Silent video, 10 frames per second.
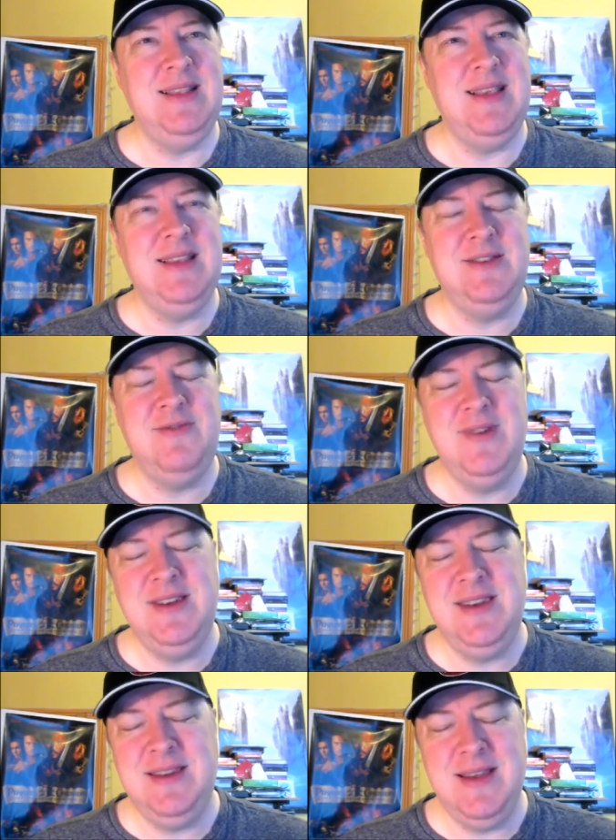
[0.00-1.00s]
it's
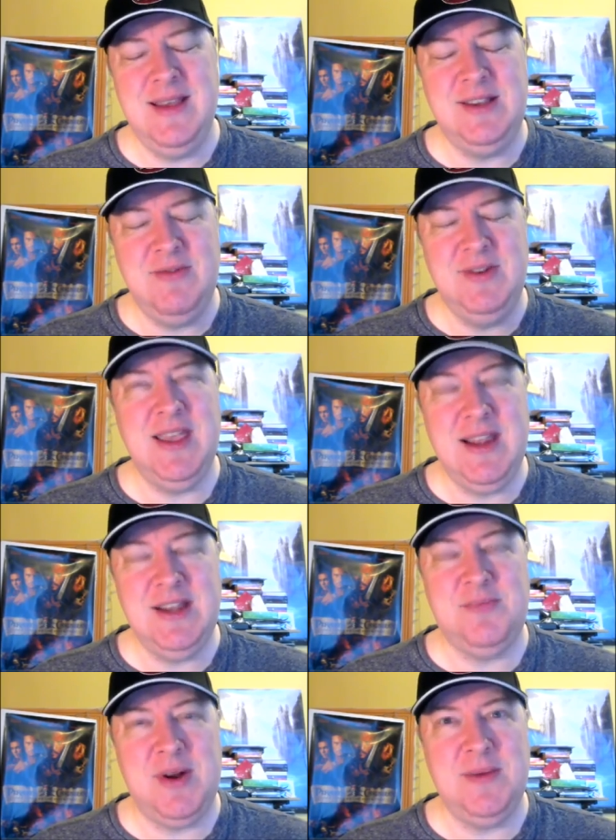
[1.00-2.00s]
a
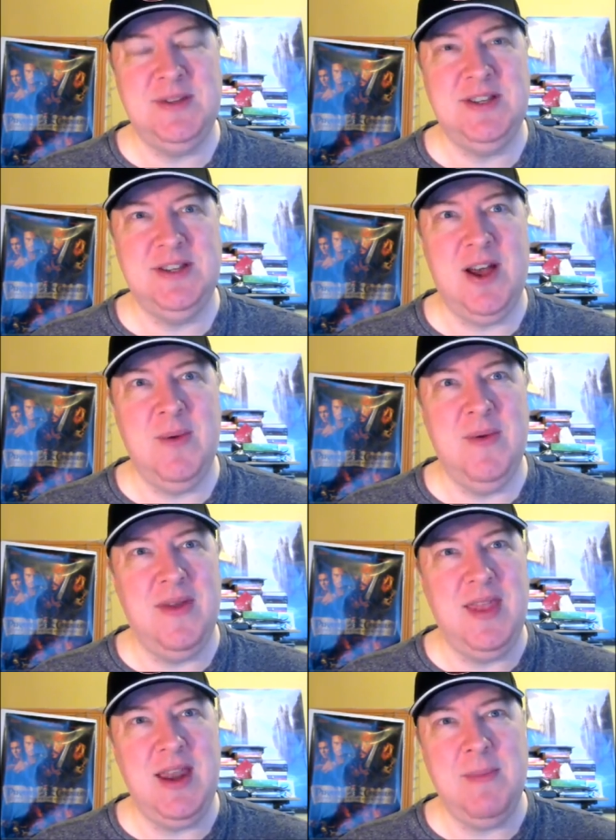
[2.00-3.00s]
ridiculous premise to start with,
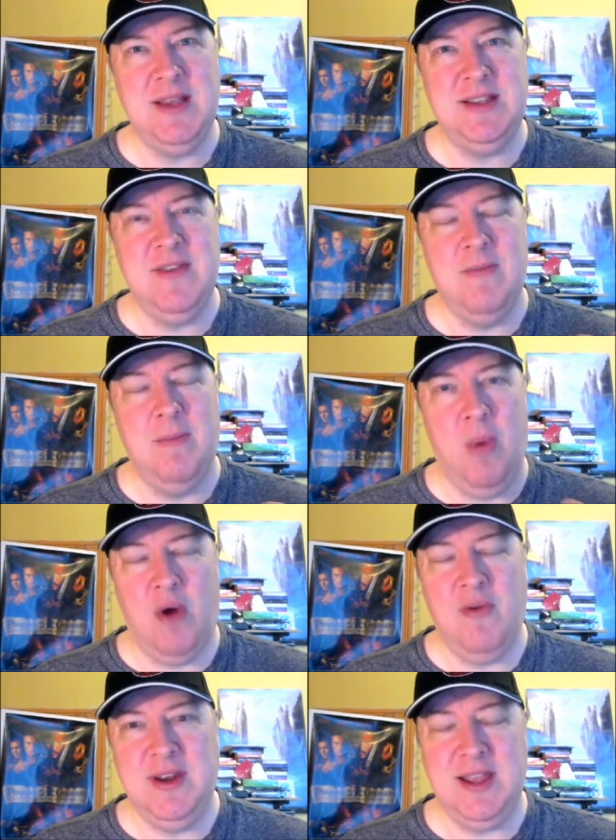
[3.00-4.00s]
and then it makes it even
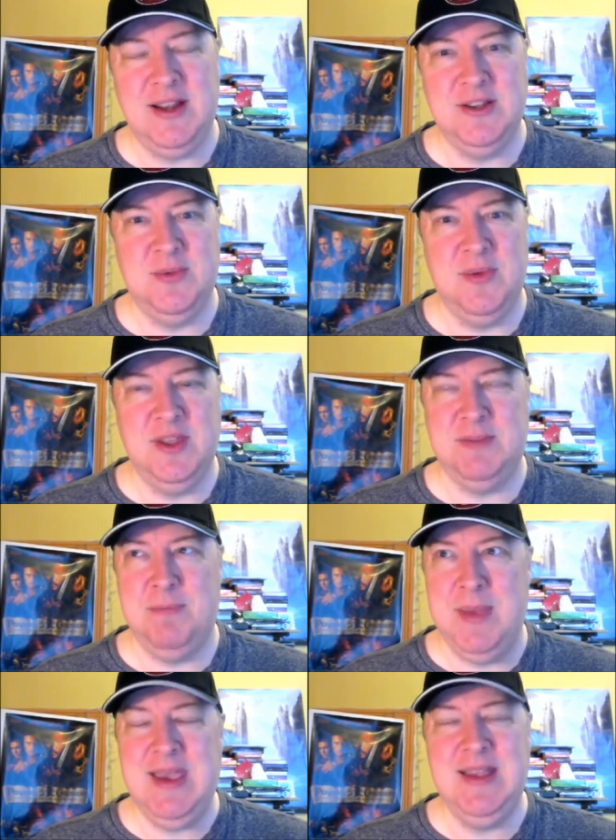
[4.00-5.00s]
more ridiculous with this
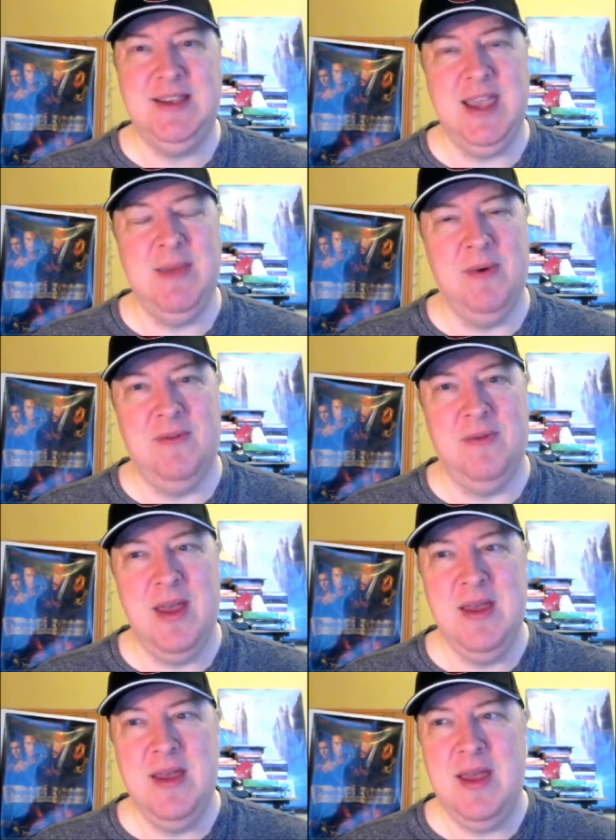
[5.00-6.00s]
B team of
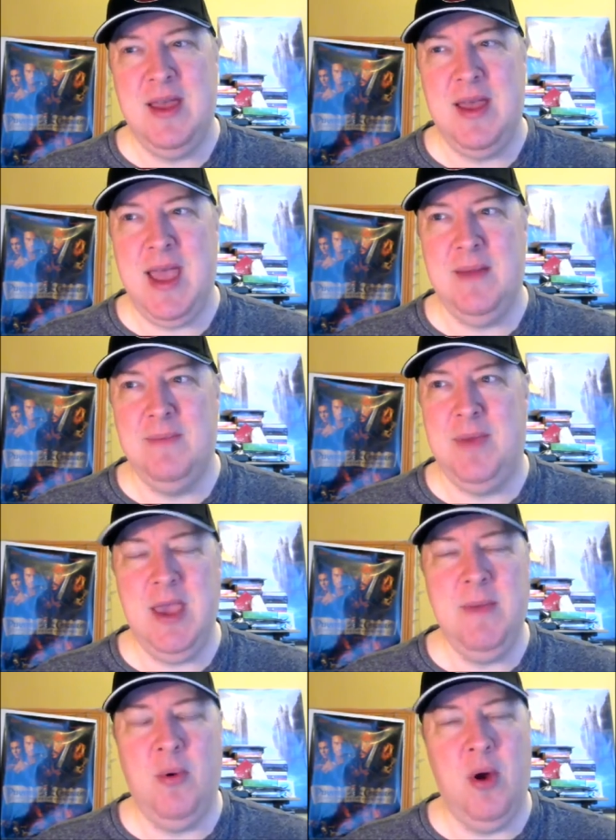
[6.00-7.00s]

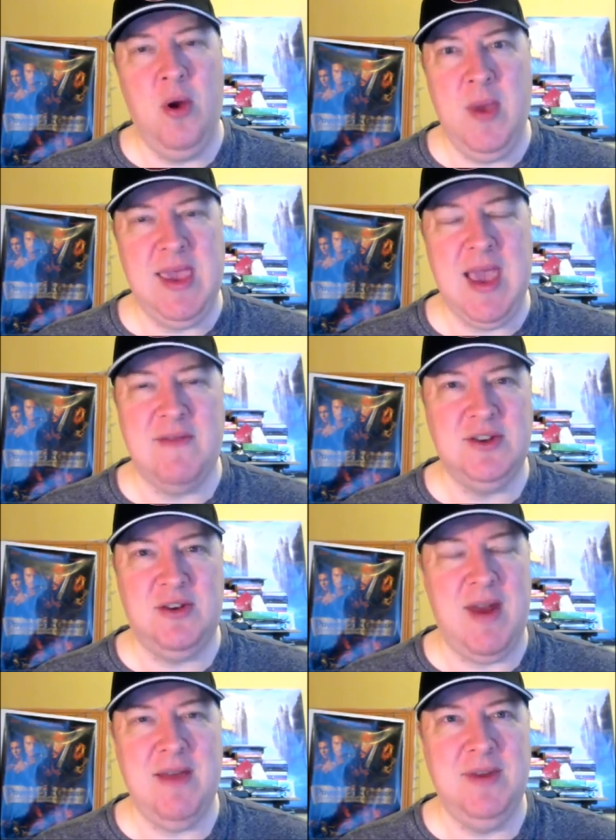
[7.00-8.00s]
people who he gathers
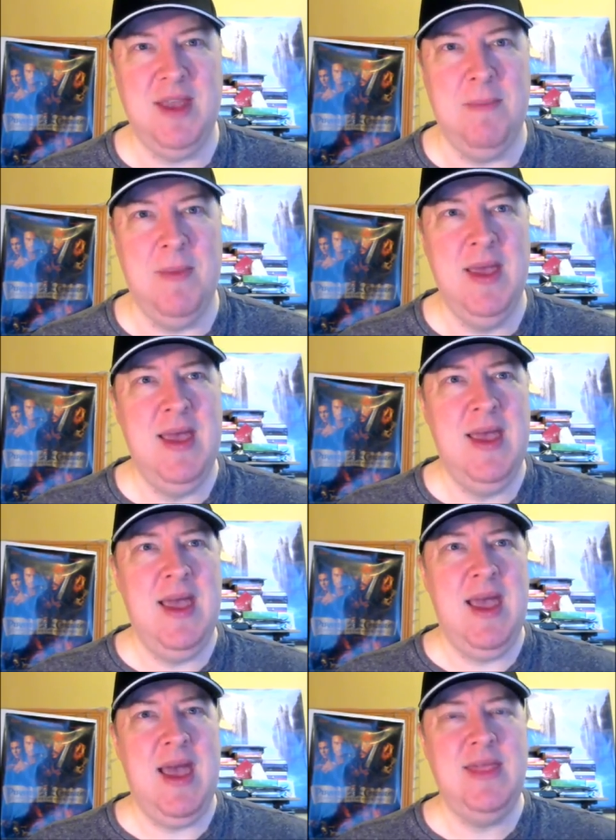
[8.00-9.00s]
around him.
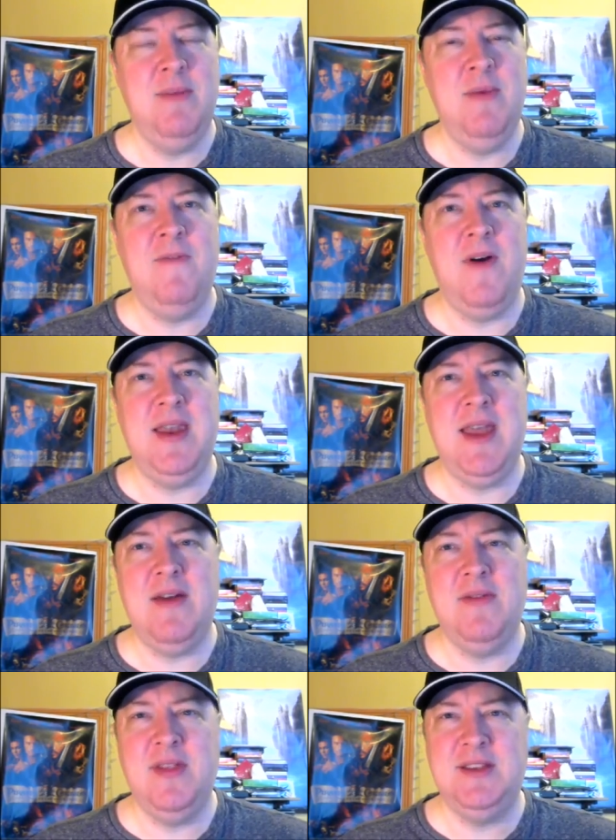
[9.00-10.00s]
And then we find
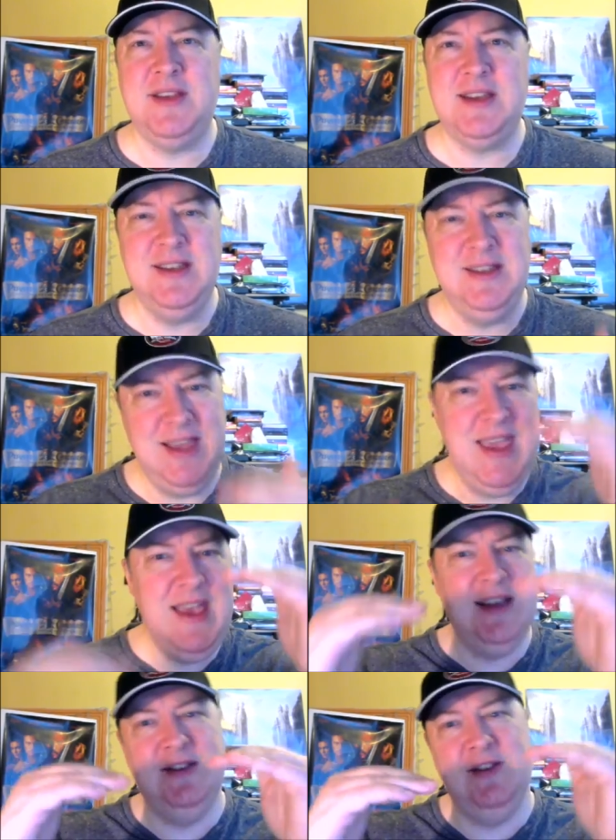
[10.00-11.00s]
out that there's actually
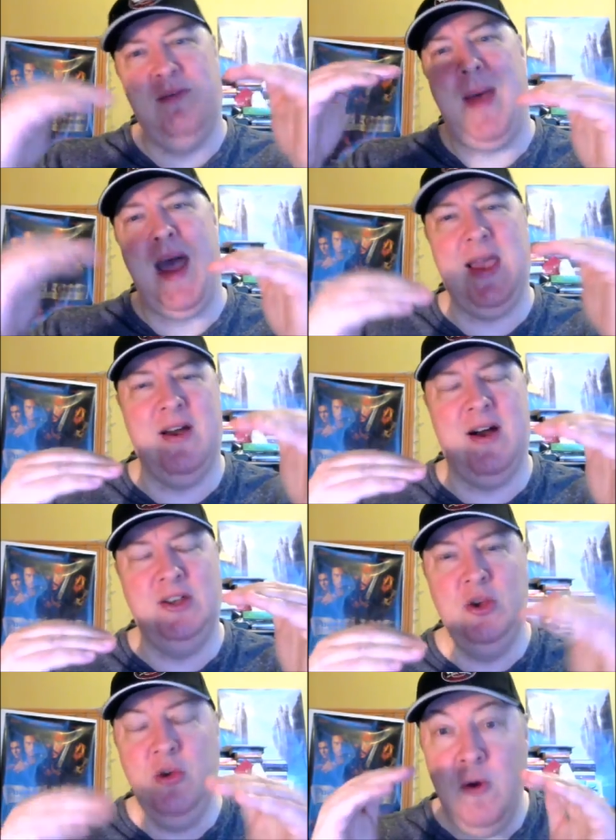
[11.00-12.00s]
tiers of bad
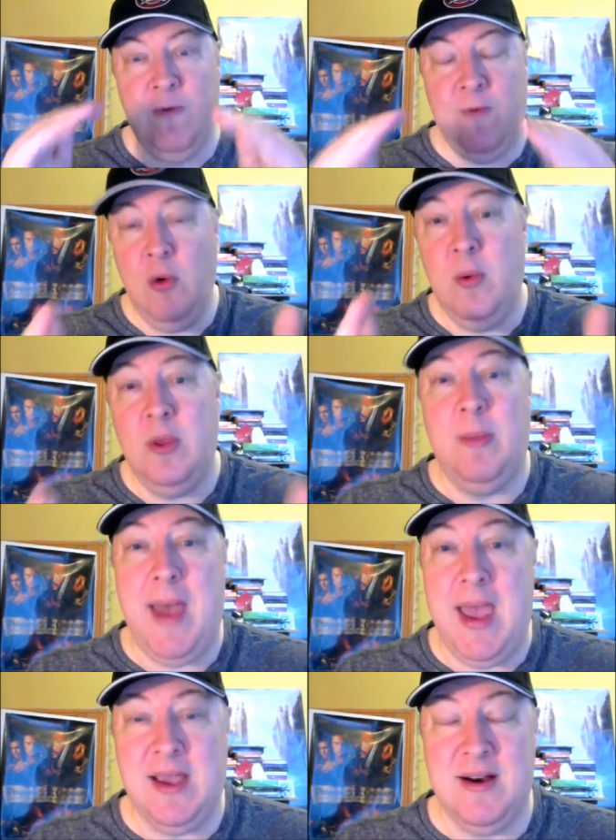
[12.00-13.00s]
guys who you thought were the
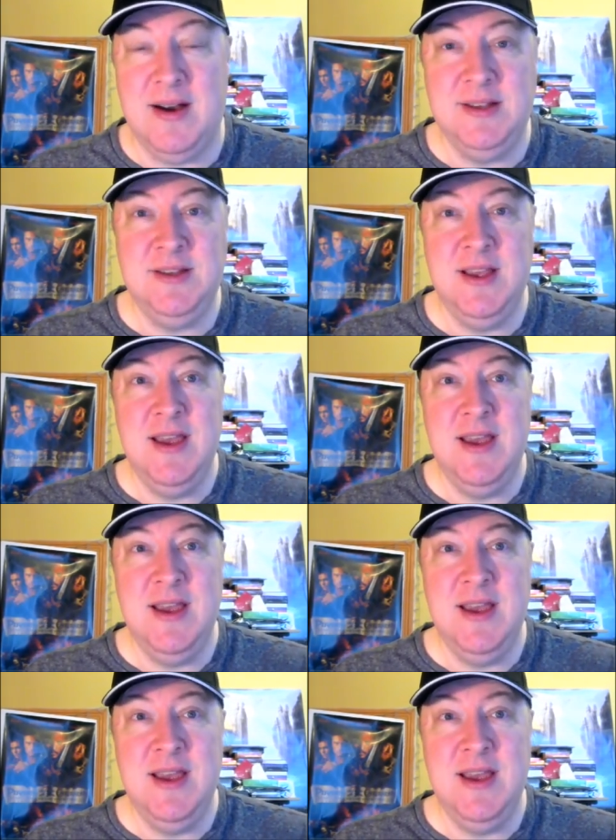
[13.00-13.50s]
bad guys.